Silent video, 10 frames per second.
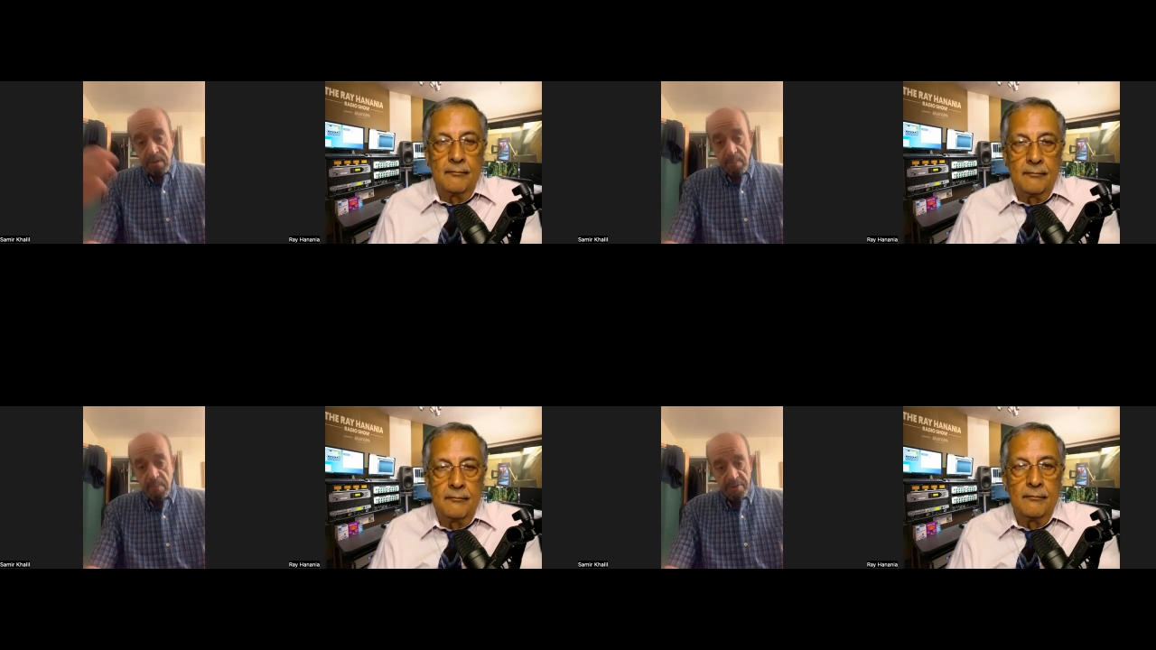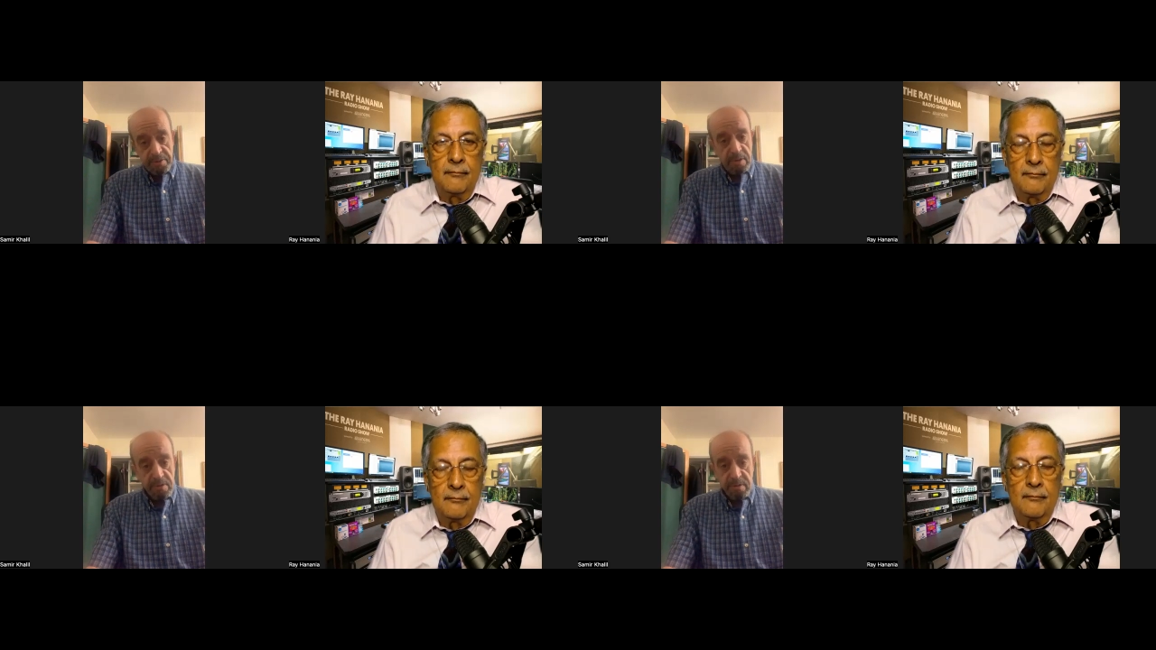Speaker 1: some
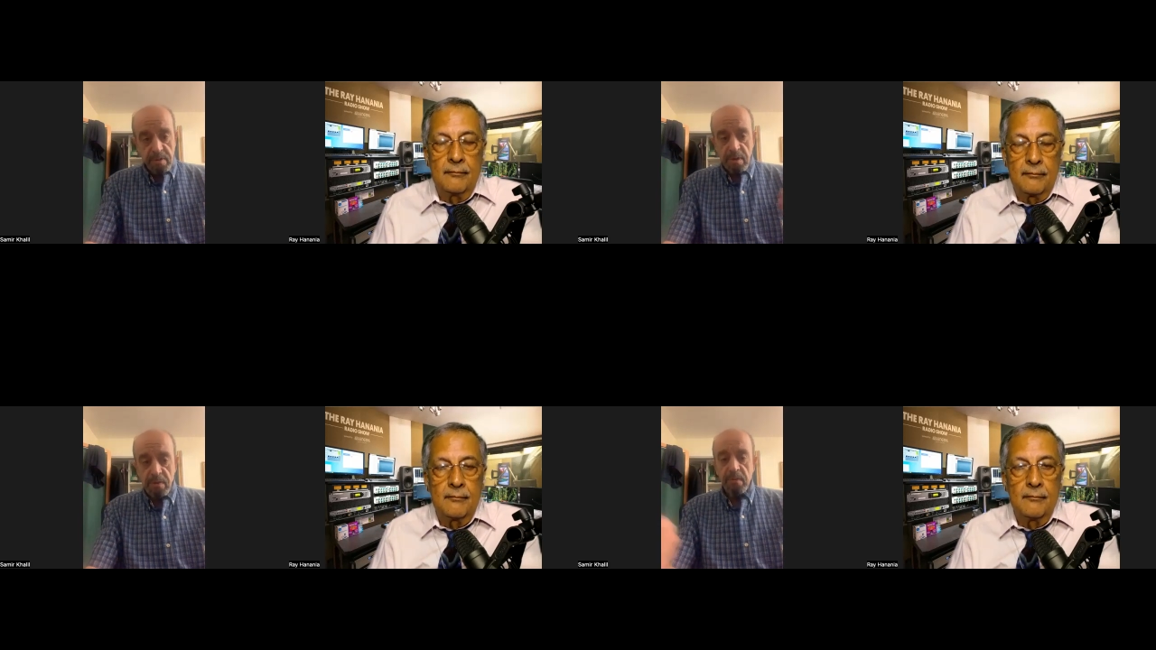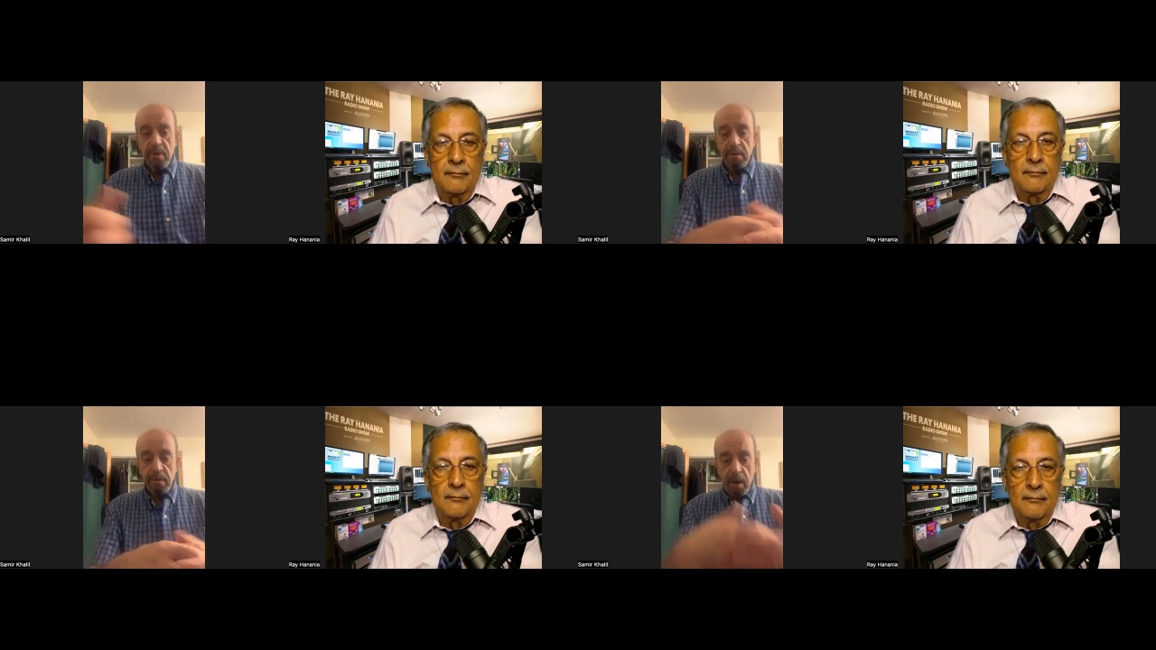others, you
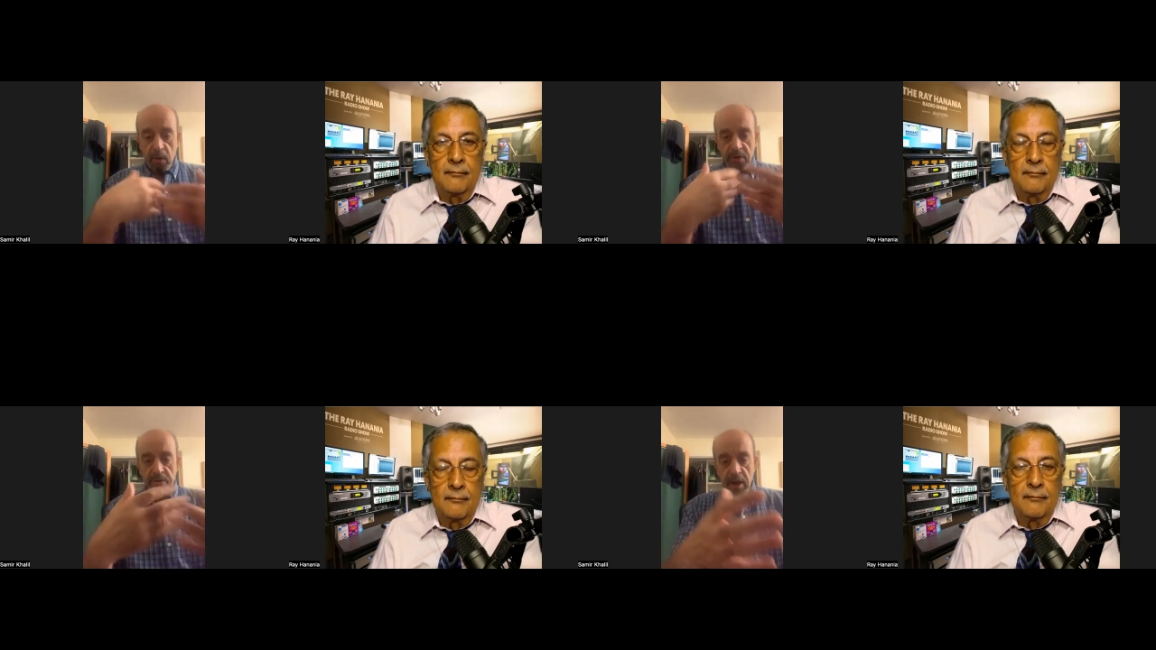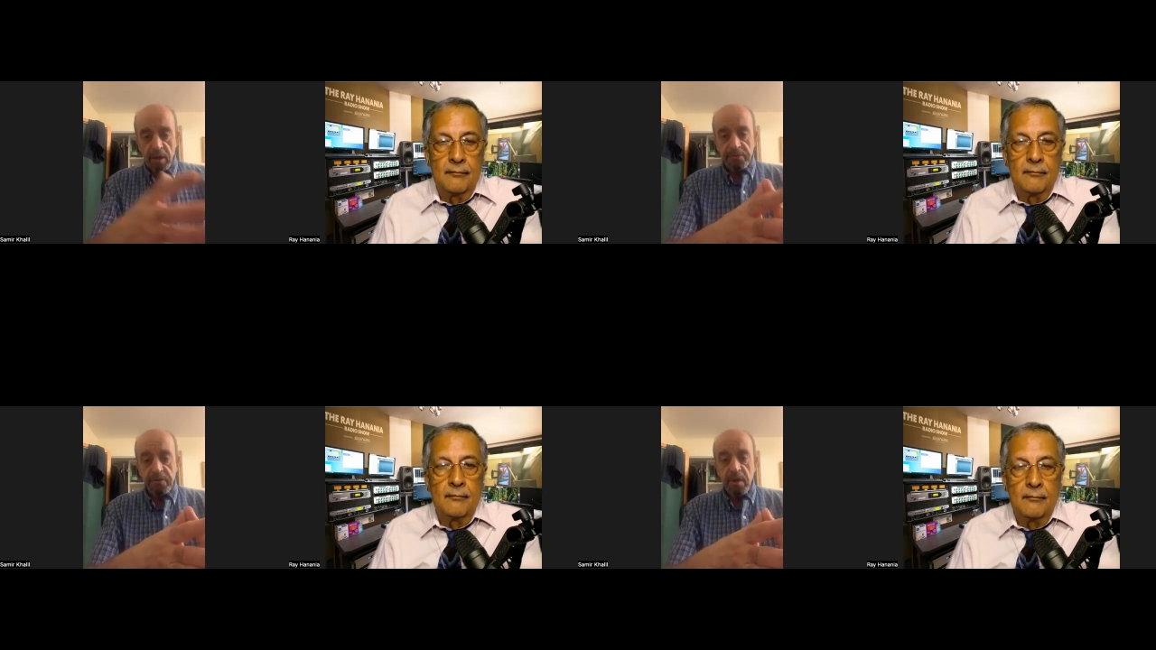know, and
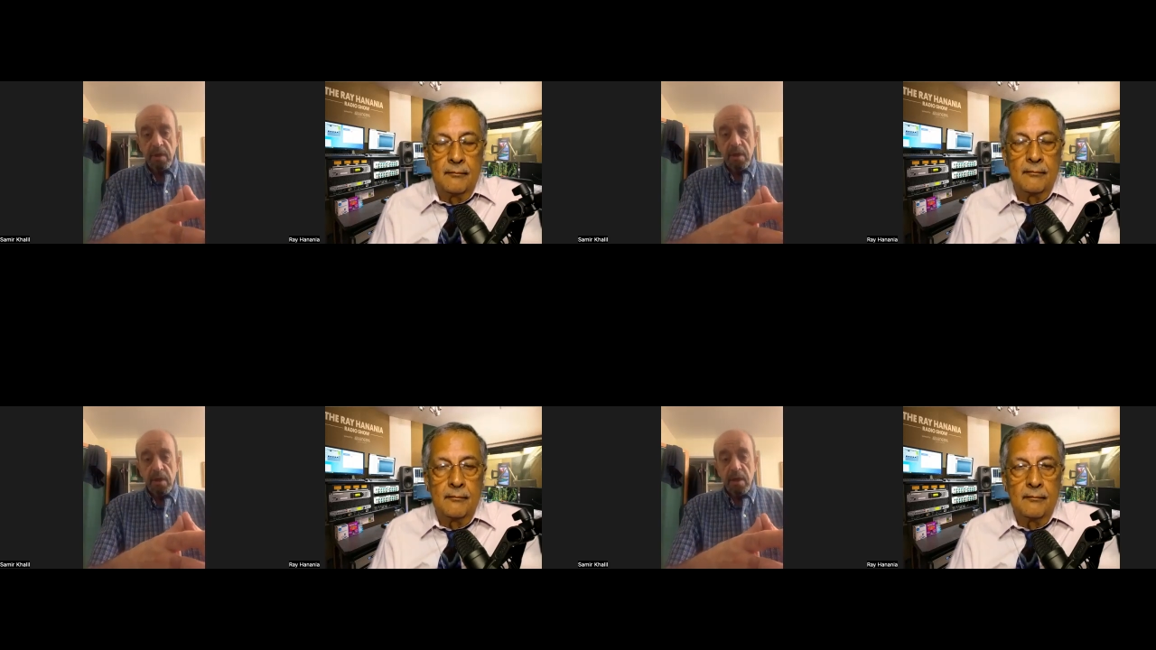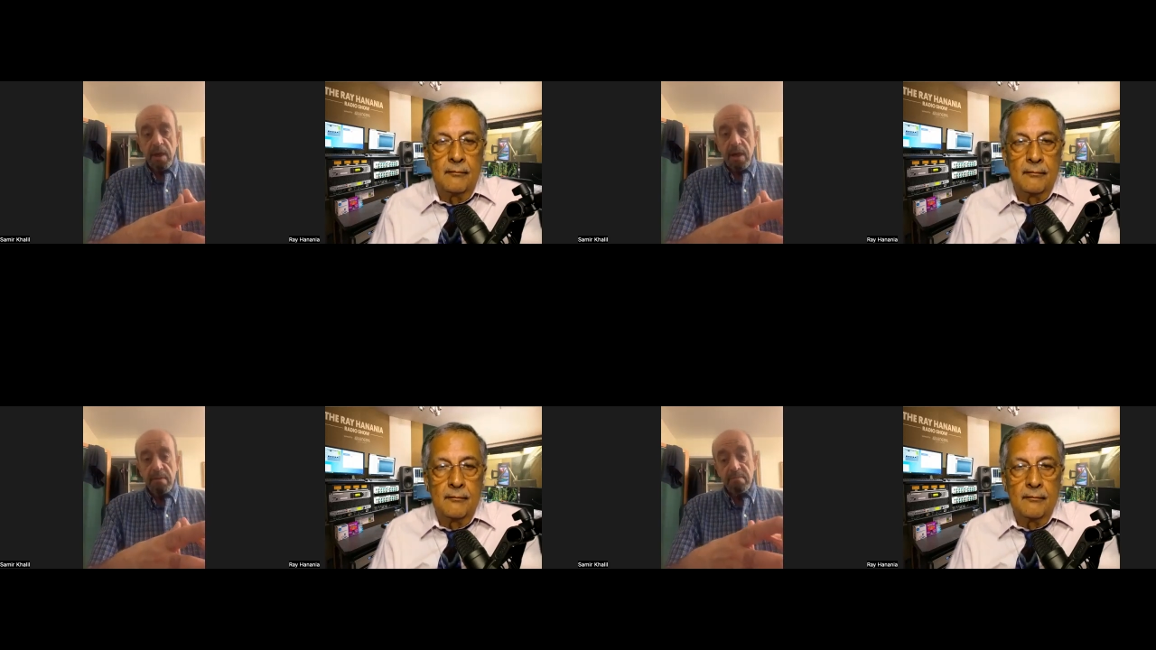ourselves
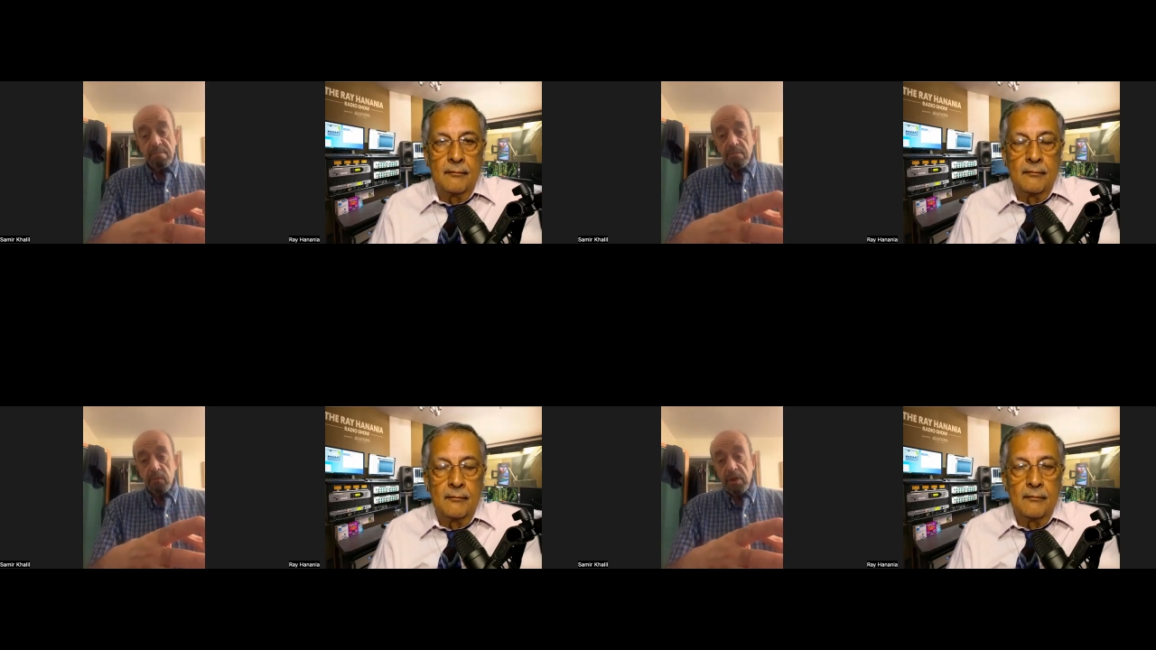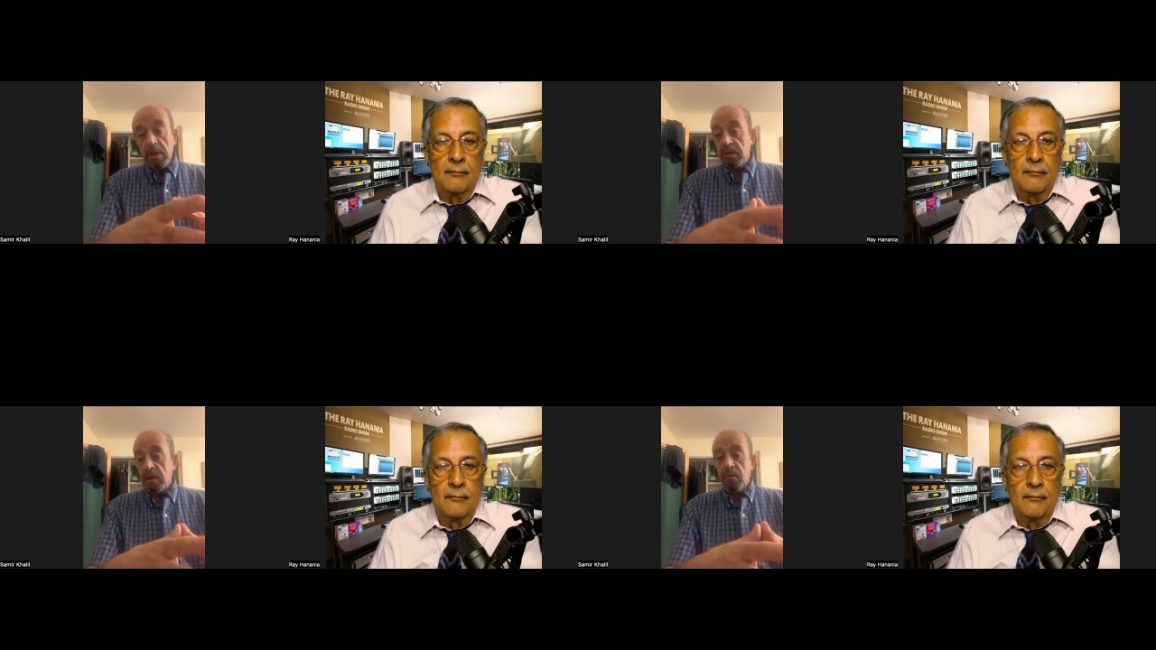and
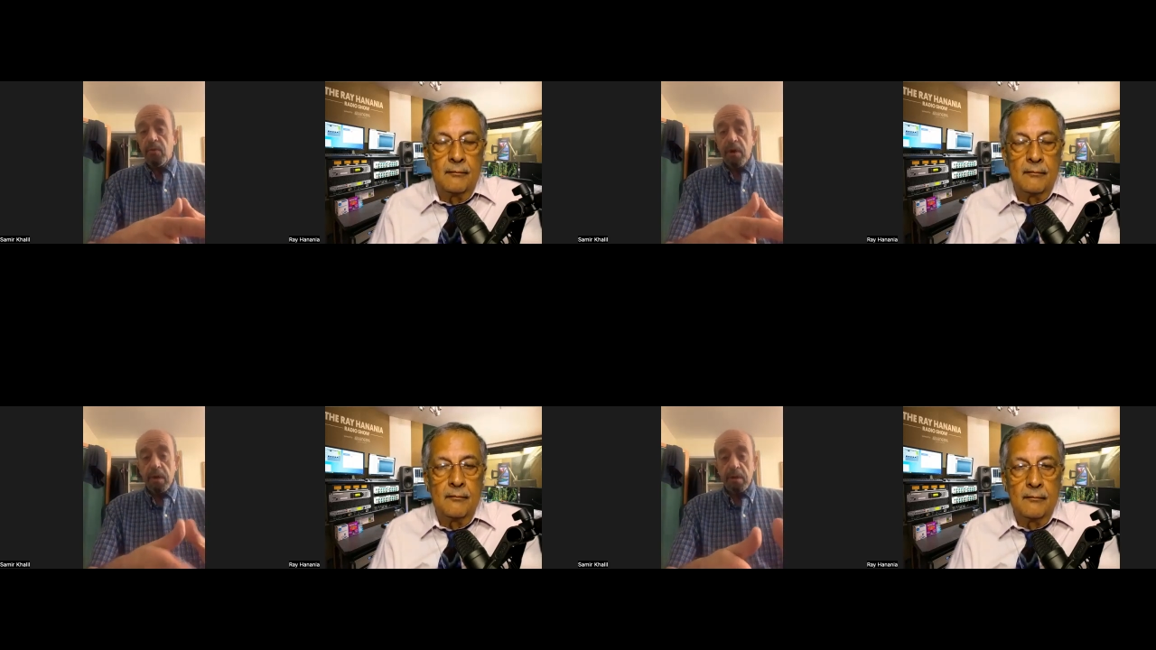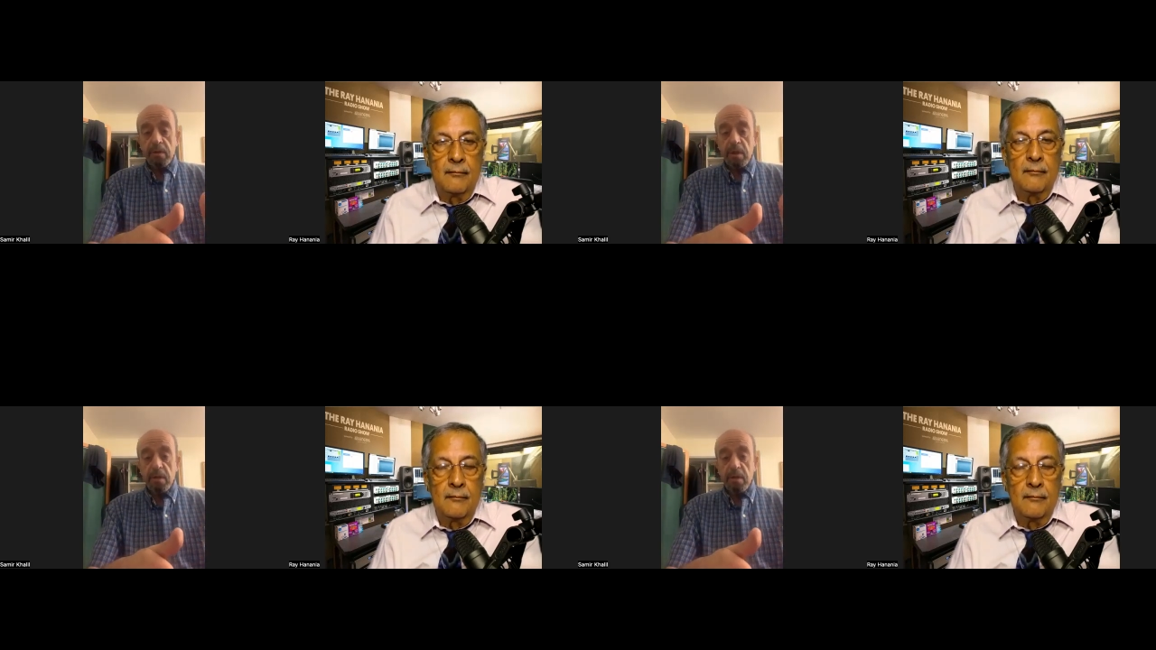really that worked.